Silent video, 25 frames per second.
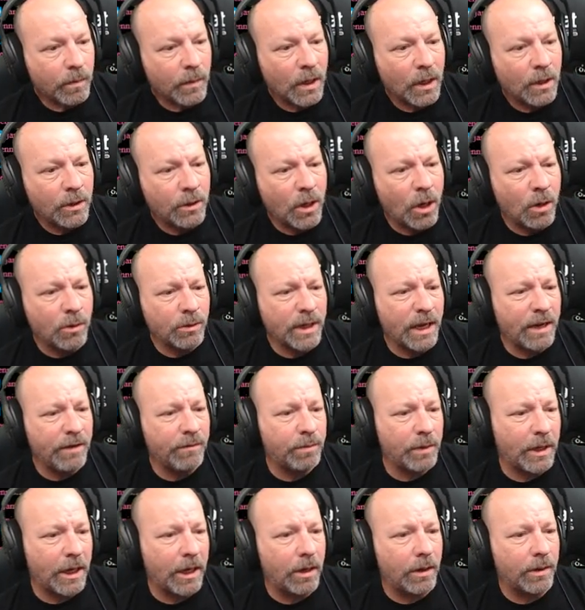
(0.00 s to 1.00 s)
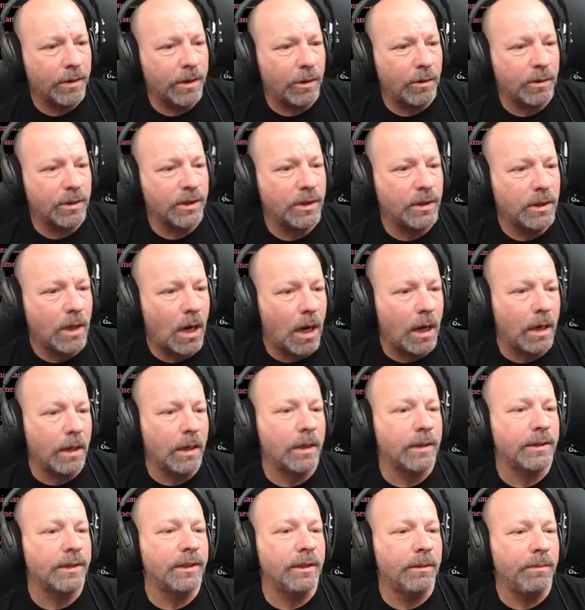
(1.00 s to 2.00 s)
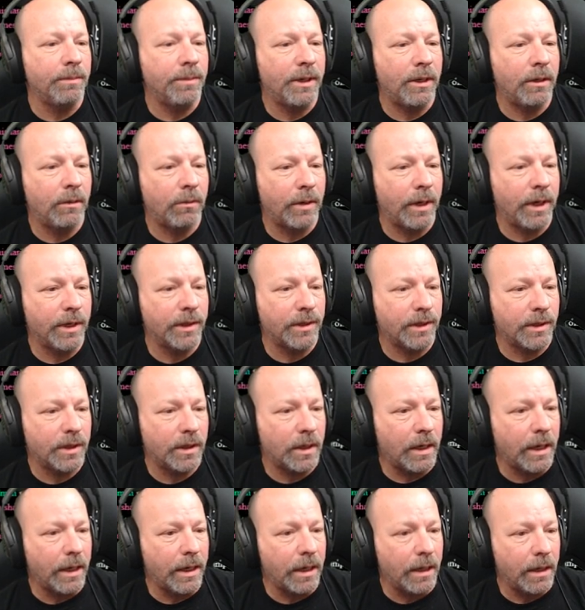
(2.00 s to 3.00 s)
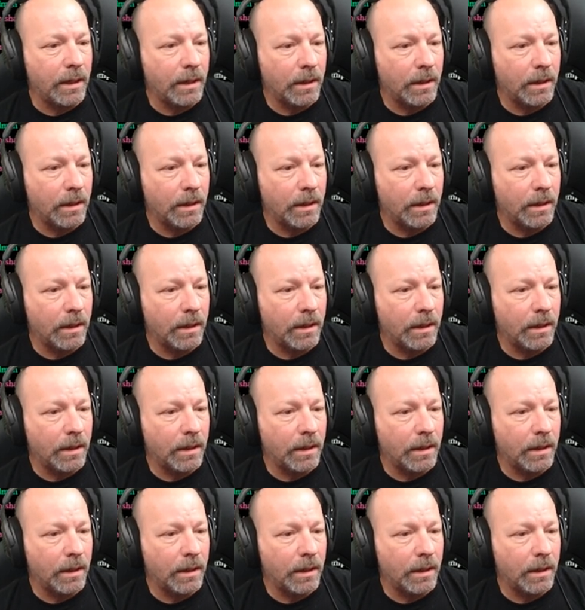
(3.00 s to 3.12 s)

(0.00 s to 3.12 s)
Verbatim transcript: No, Dave Blair, there is not a Simpit race tonight.